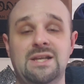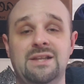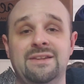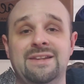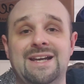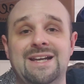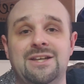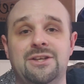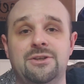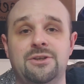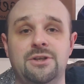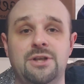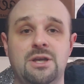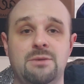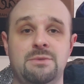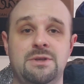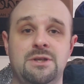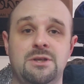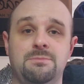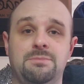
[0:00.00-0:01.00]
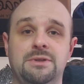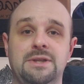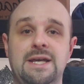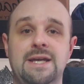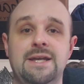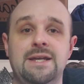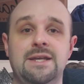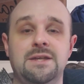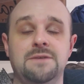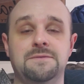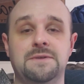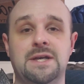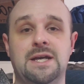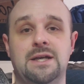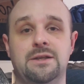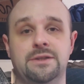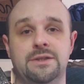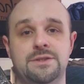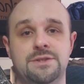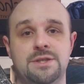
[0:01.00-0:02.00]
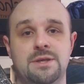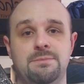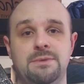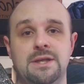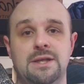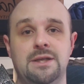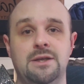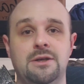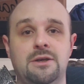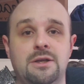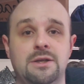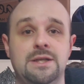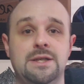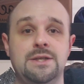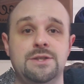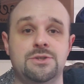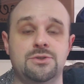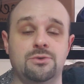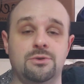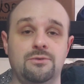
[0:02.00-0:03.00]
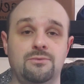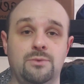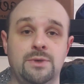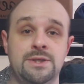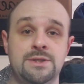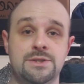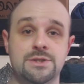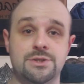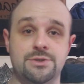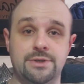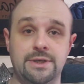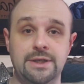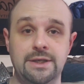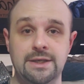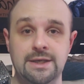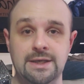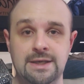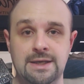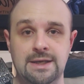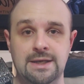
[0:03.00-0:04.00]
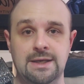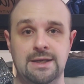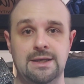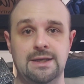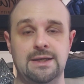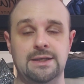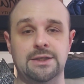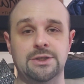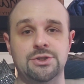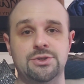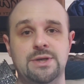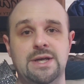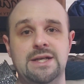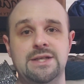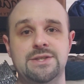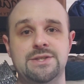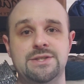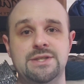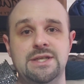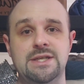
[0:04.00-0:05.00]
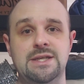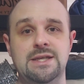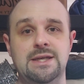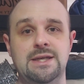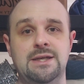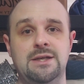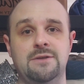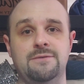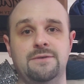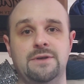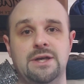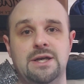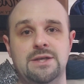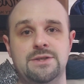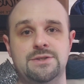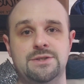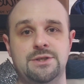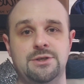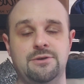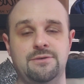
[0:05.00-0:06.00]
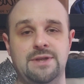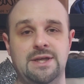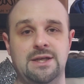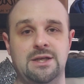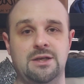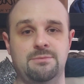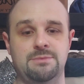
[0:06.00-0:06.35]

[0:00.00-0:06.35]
That could come into play if Kyle ends up getting on any sort of win streak and can try to sneak in. If Gus, they end